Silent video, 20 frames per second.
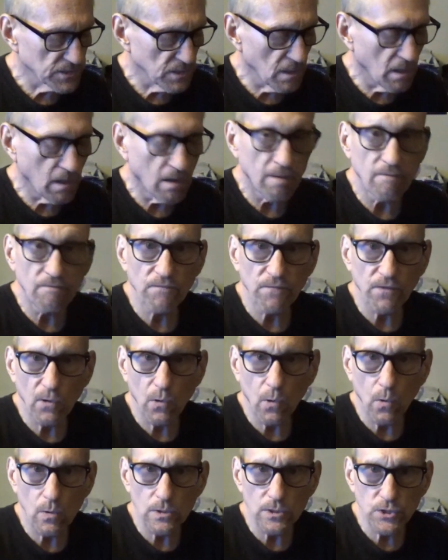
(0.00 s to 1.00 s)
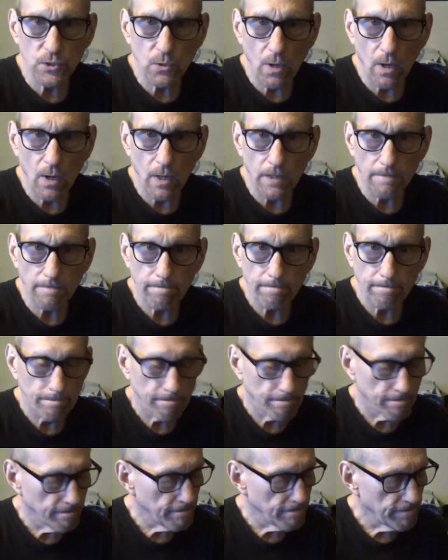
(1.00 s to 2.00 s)
of the chord you're on.
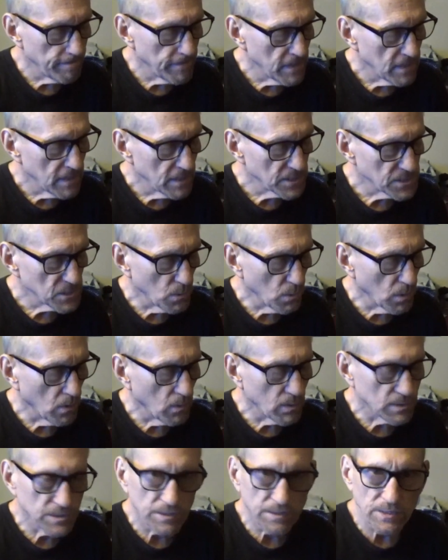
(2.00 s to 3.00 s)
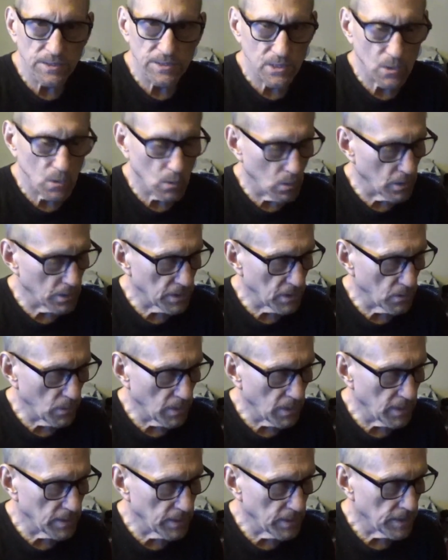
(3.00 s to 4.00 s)
So when I went to this chord and went,